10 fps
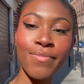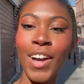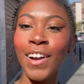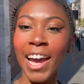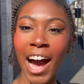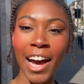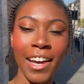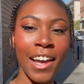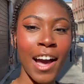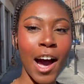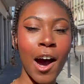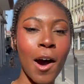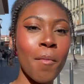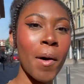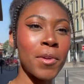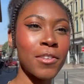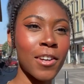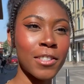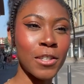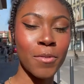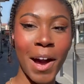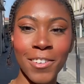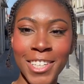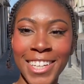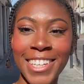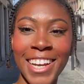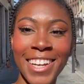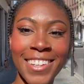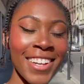Okay, hi. I'm gonna start this from outside today.